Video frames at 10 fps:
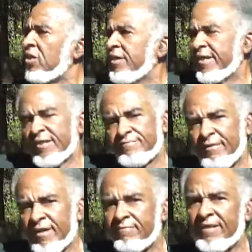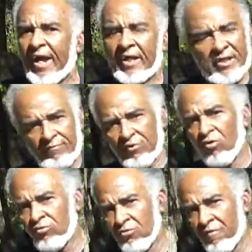look at this building we got and it
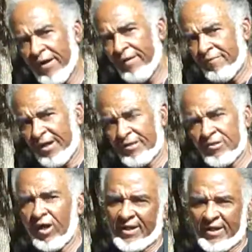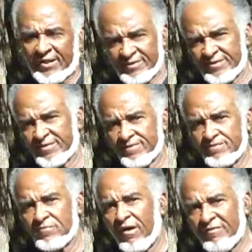belonged to a white man or an Indian.
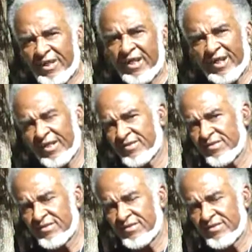I'm sick of that.